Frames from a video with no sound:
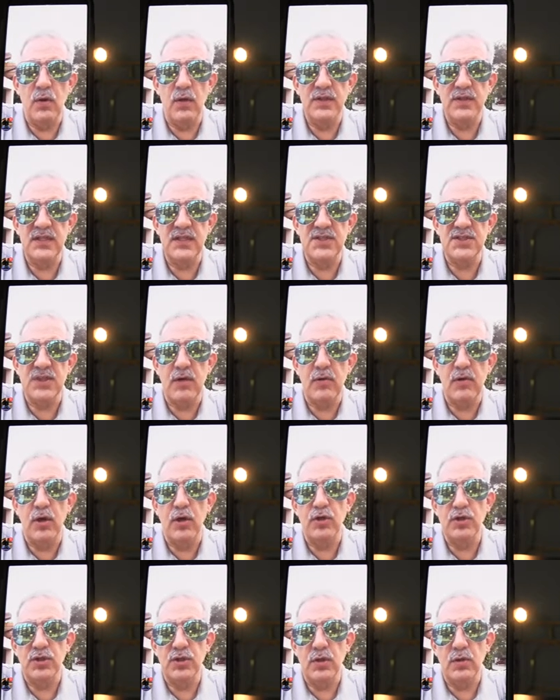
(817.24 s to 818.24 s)
shower, or
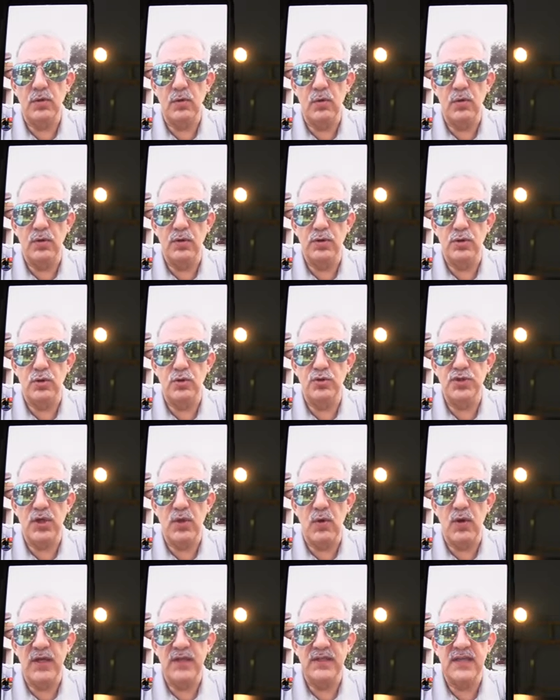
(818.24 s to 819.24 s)
ducha
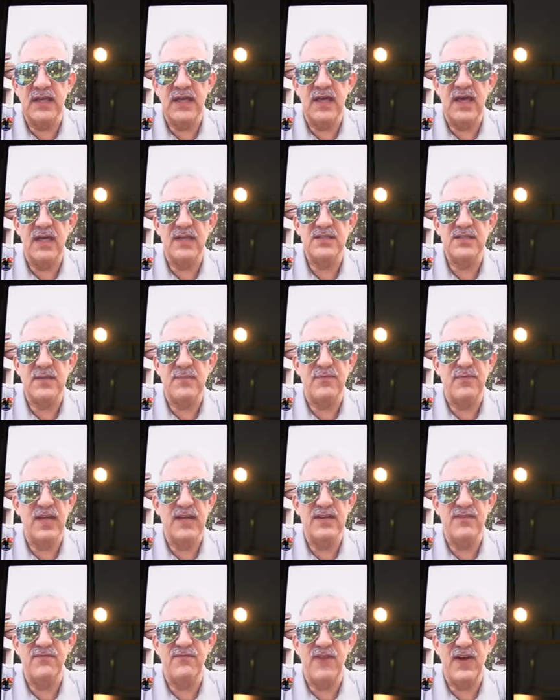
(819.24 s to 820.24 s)
cuarentena, except for like
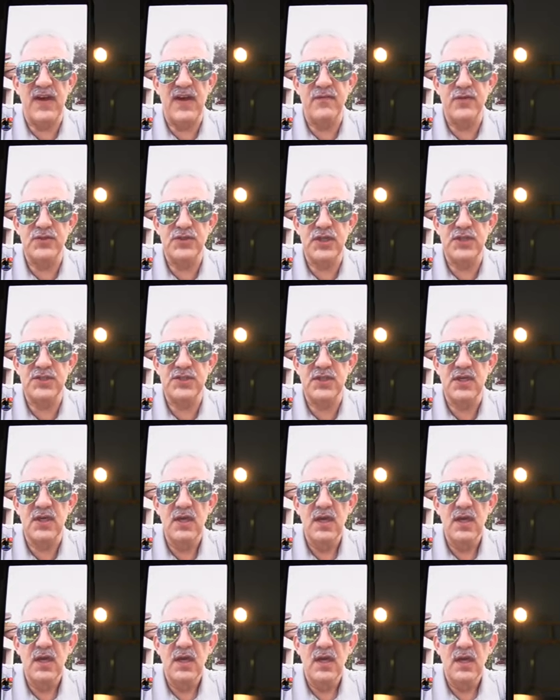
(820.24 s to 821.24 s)
five or six
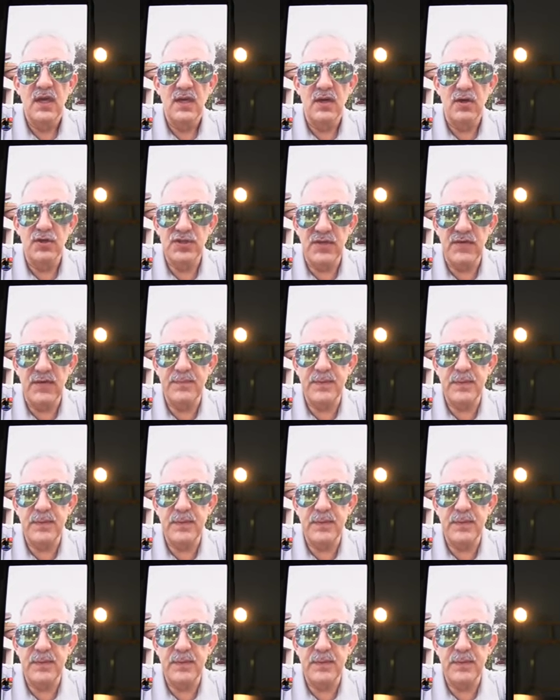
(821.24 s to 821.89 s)
or seven people that